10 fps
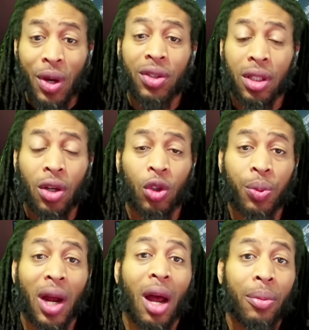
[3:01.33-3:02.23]
you see Coach
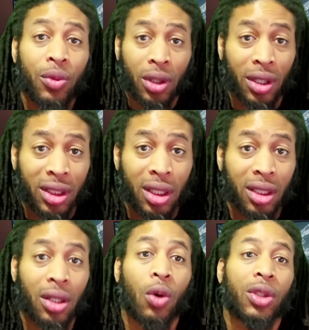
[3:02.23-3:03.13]
Prime, you're going to see his
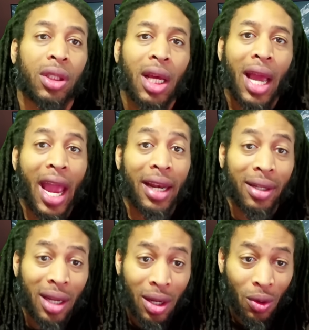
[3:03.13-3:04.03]
coaches. And
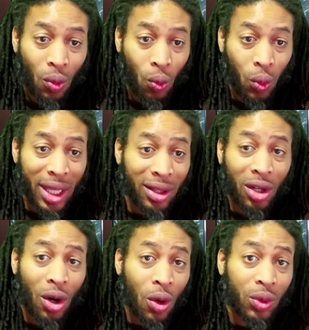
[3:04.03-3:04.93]
when they're
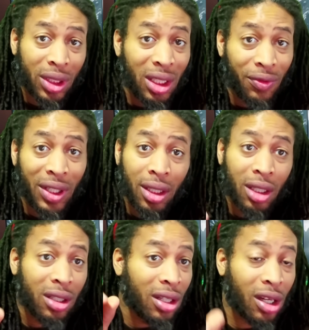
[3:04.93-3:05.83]
on TV,
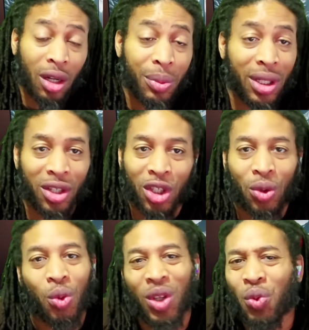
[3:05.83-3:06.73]
they're going to be under
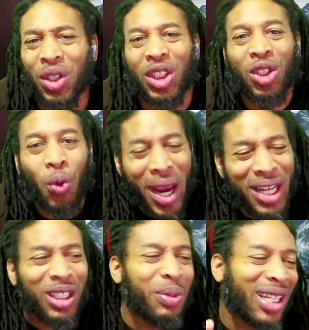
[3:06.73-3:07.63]
scrutiny, which is
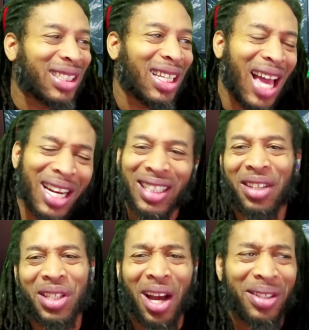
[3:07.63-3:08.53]
crazy because a lot of times,
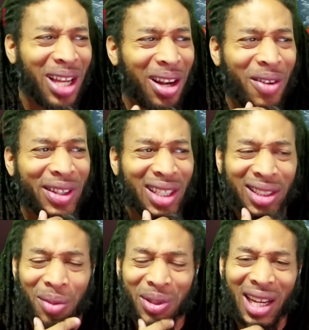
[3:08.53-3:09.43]
y'all ever think
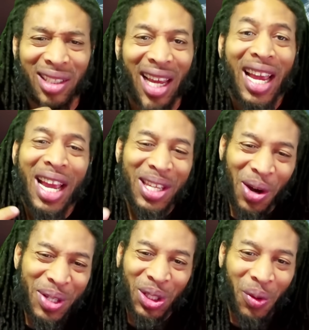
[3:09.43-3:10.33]
sometimes like, yo,
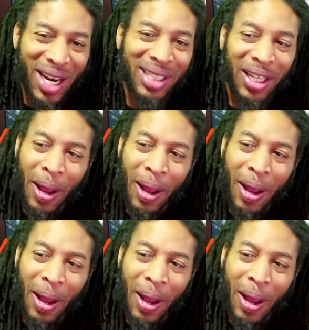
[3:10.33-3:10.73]
it's crazy.